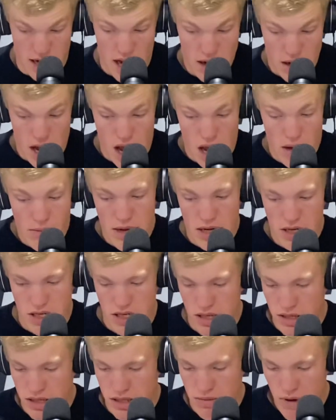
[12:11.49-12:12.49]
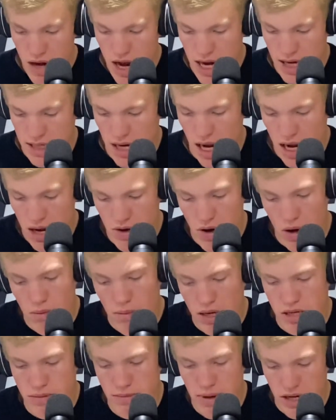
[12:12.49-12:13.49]
I'm not actually surprised. I don't know
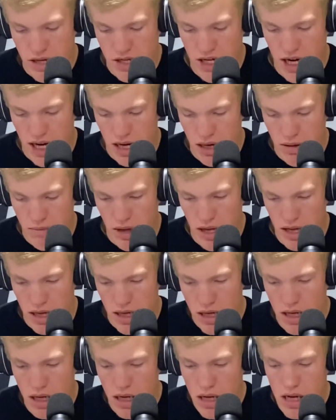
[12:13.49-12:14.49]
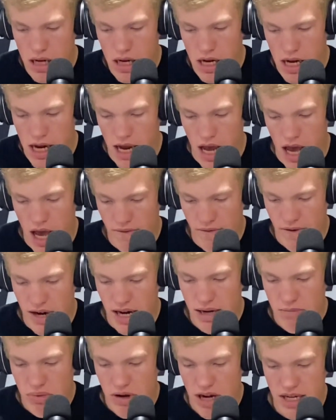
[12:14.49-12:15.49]
much about Jake, but uh,
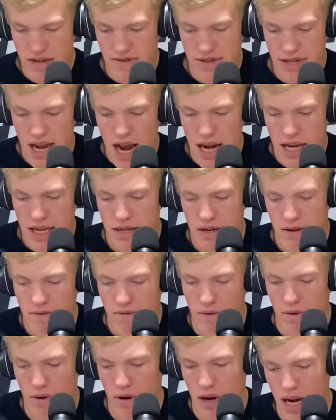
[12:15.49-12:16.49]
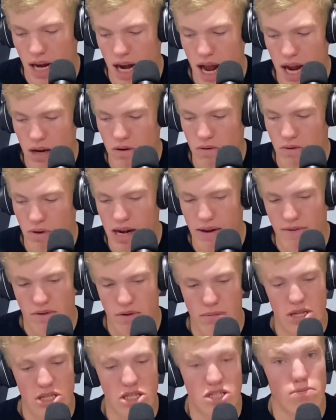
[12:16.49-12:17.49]
very impressive stats for a guy who ran for
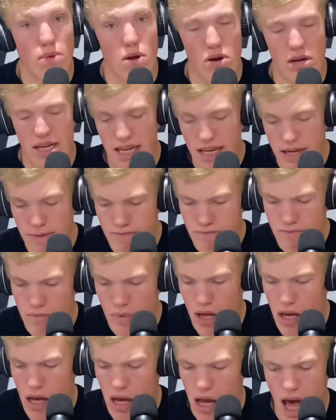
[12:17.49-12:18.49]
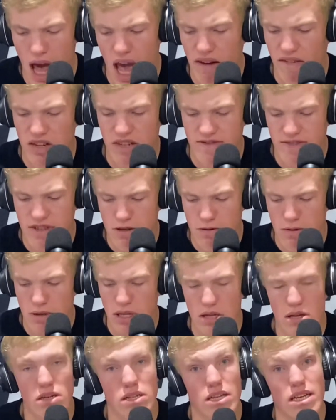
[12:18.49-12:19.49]
a much smaller team. Average finish was
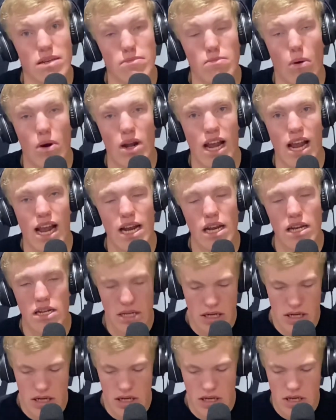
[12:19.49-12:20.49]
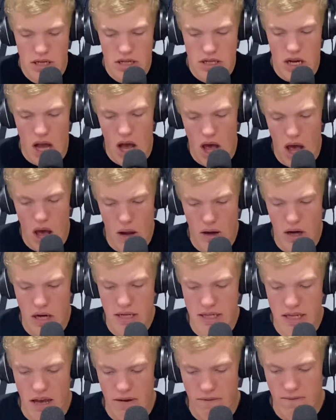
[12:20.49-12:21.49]
13.8. So all good
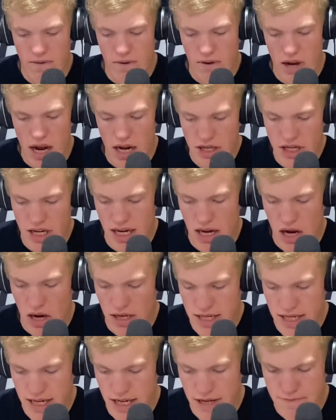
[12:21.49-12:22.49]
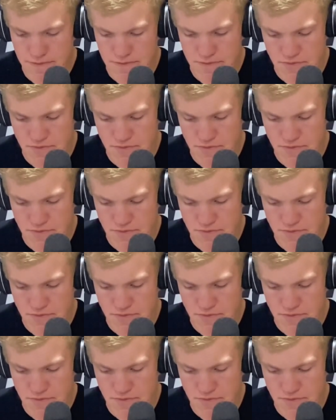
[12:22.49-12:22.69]
stuff for uh, Jake Garcia.